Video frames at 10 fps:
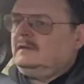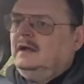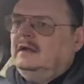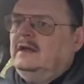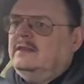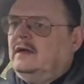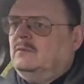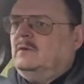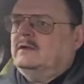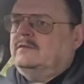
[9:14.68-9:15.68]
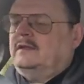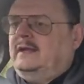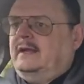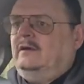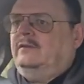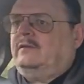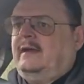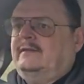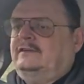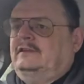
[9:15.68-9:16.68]
another one of the
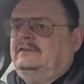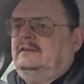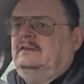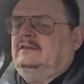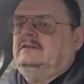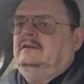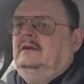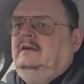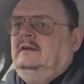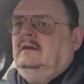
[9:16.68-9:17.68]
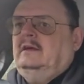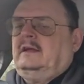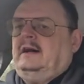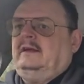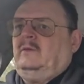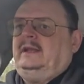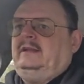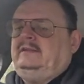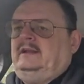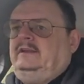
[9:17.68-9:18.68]
healthcare assistants kind of went
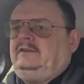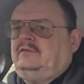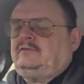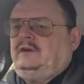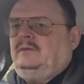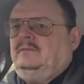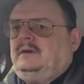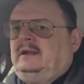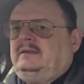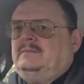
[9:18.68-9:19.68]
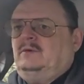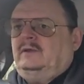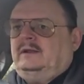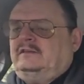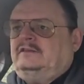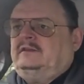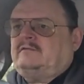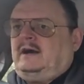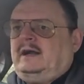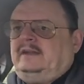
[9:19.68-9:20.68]
into Liz's room Monday morning and just said,
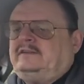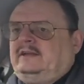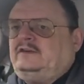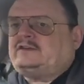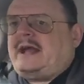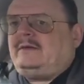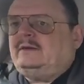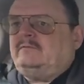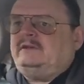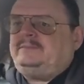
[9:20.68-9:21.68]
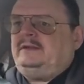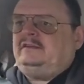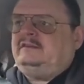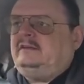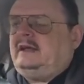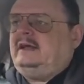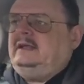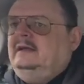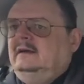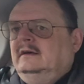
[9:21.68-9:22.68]
right, let's get you showered, I'm really busy
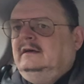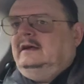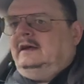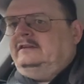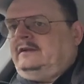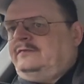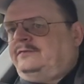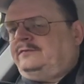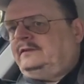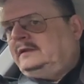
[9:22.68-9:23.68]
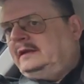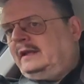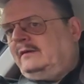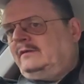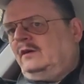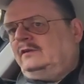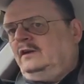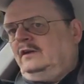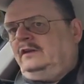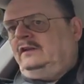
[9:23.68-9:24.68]
today, as if, you know,
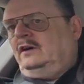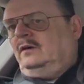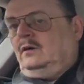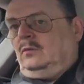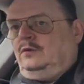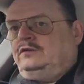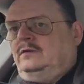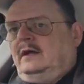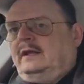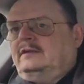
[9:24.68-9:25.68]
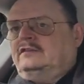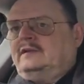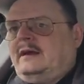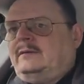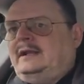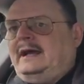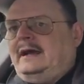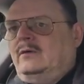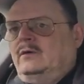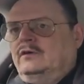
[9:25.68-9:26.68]
not would you like a shower
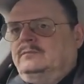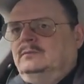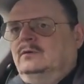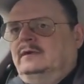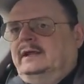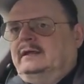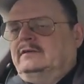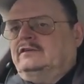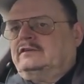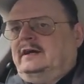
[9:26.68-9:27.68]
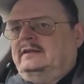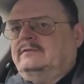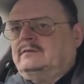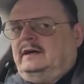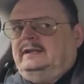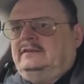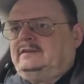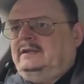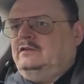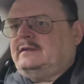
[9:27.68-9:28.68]
now, good morning, just kind of, right, let's
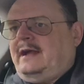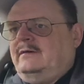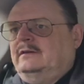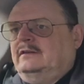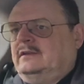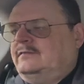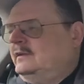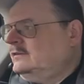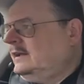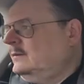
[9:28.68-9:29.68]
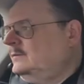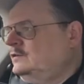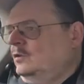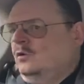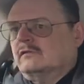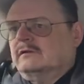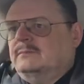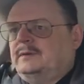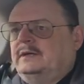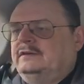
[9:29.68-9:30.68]
get you showered, as if it's like a chore and a
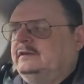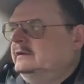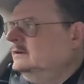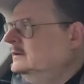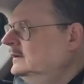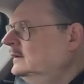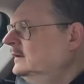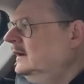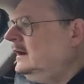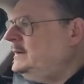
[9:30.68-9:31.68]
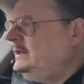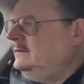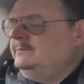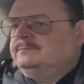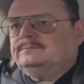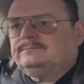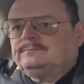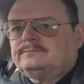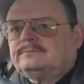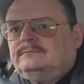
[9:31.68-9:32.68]
burden. I mean,
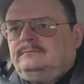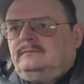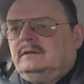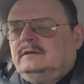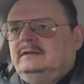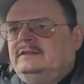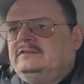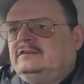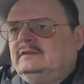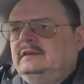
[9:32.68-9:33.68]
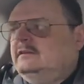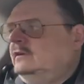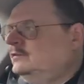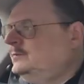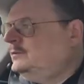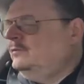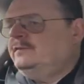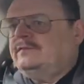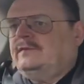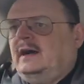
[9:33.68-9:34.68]
Liz isn't in the hospital
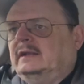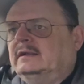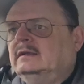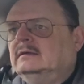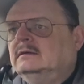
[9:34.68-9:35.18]
for fun.